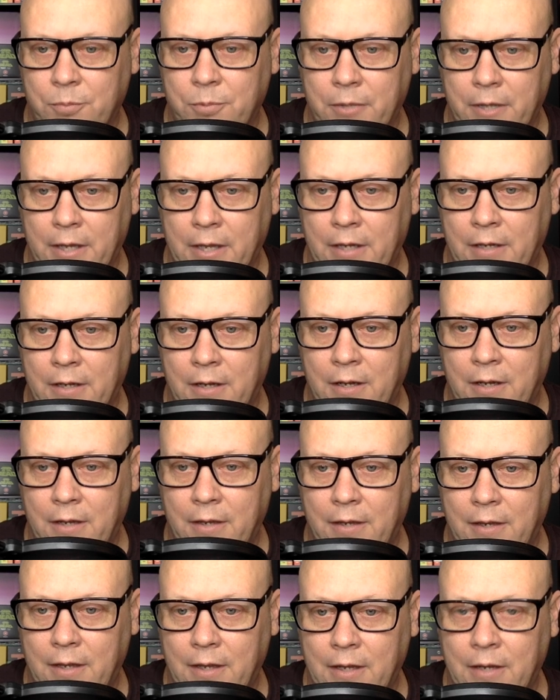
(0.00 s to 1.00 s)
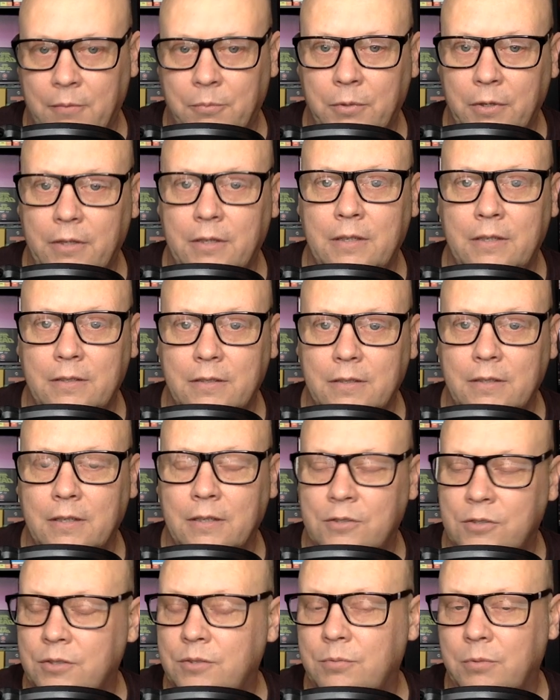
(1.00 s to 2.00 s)
are playing on and it really
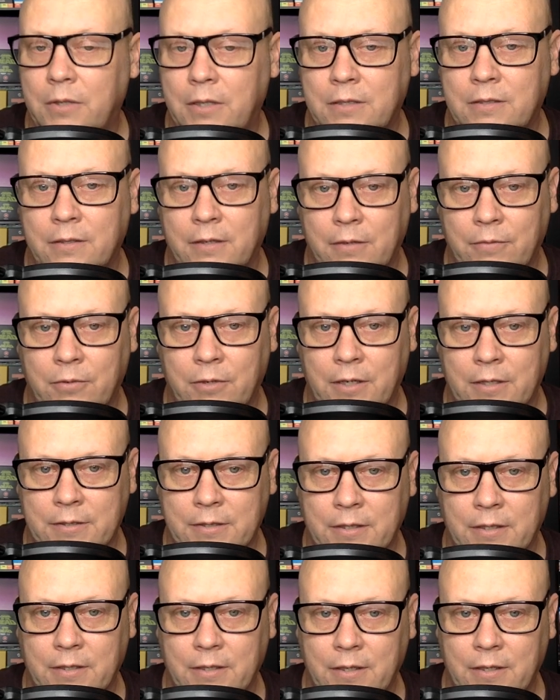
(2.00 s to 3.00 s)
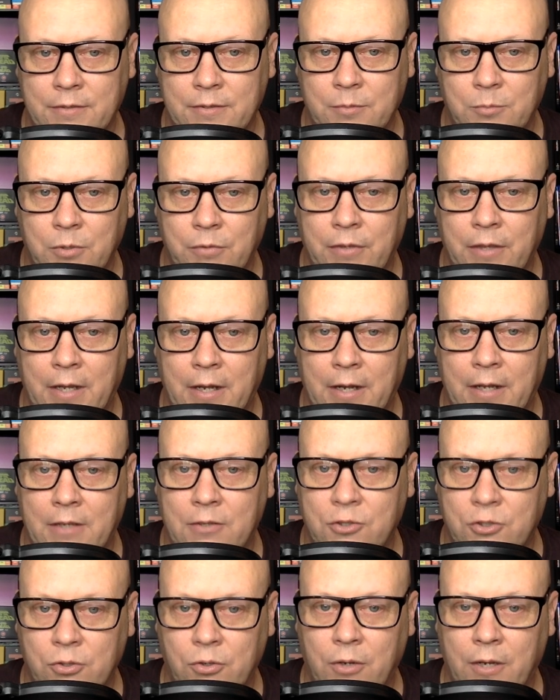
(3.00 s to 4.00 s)
it just really delivered as a as a movie that I
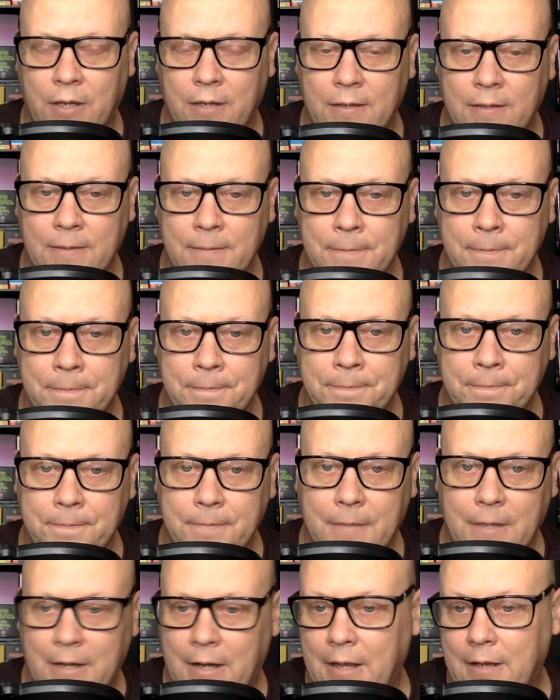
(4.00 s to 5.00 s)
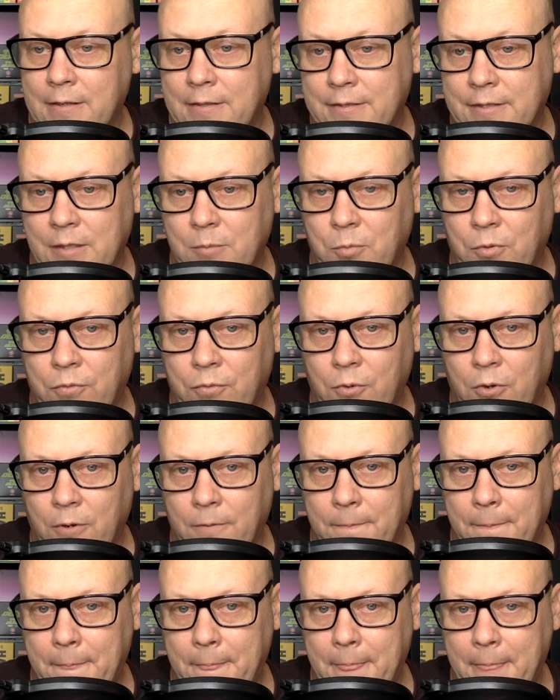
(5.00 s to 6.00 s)
enjoyed that I hadn't seen
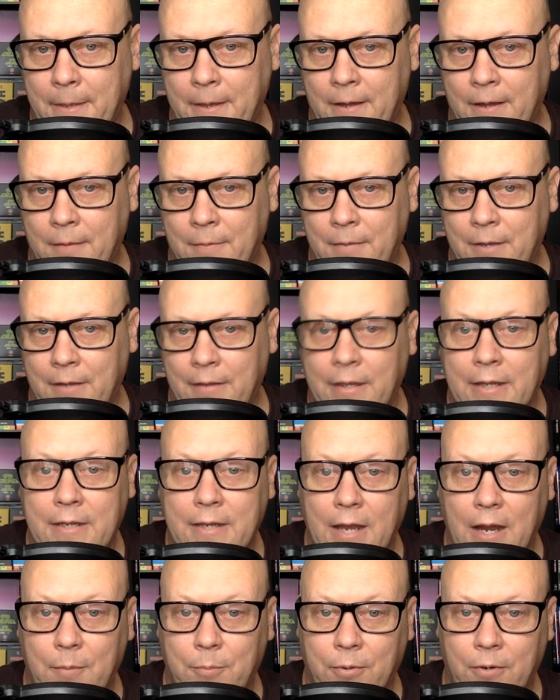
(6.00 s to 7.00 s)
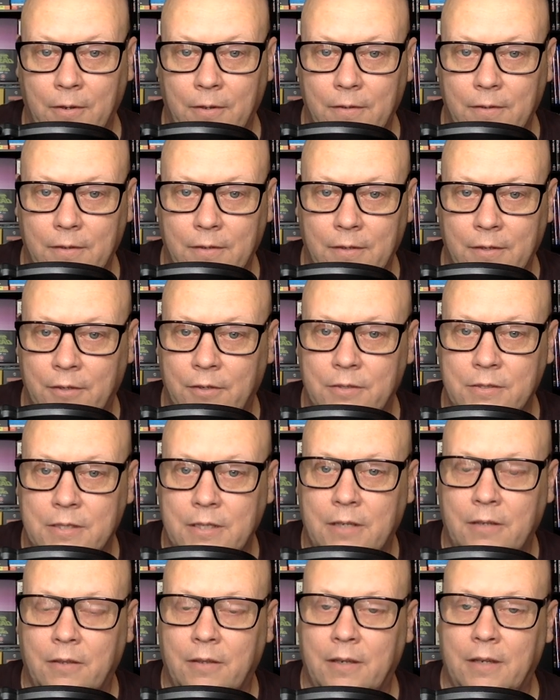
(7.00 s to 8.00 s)
before. Um, I like Capra a good
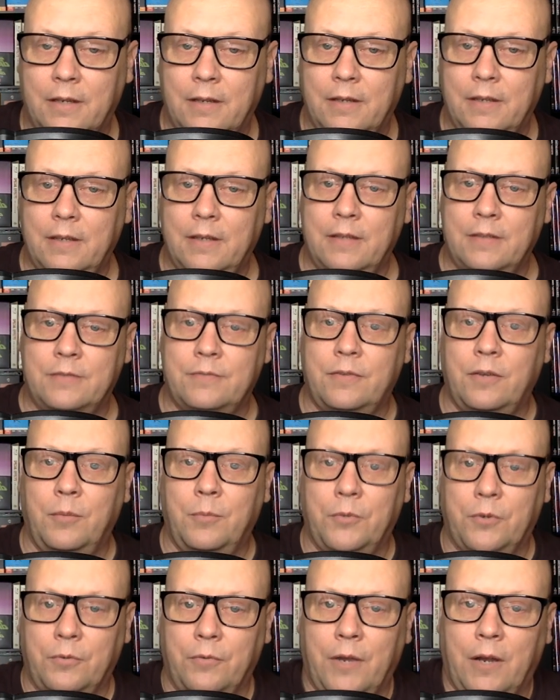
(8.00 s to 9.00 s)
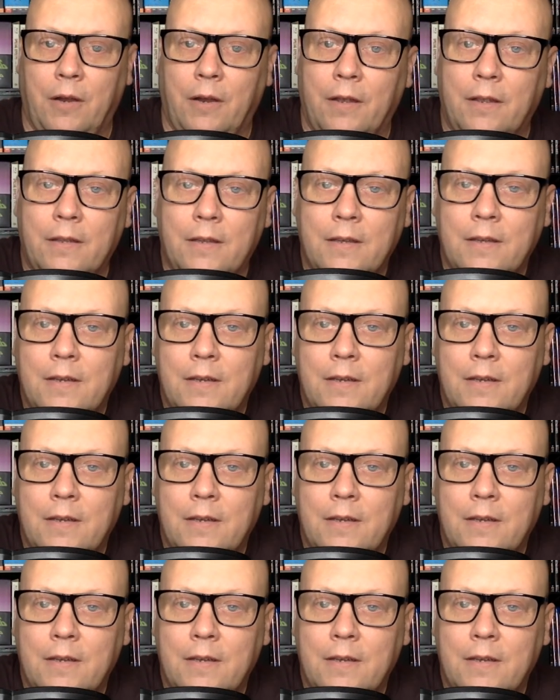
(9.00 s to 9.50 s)
deal, and his films are very